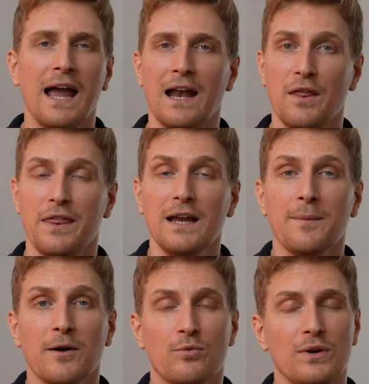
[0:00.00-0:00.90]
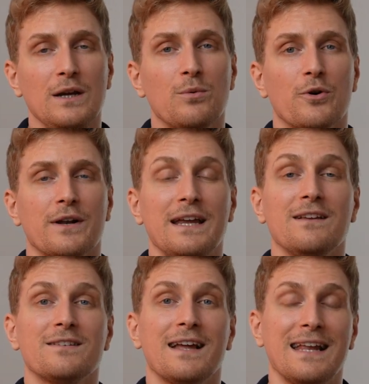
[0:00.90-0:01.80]
And the thing about Reword
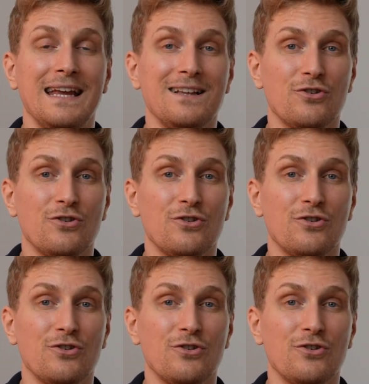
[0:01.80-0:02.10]
is that it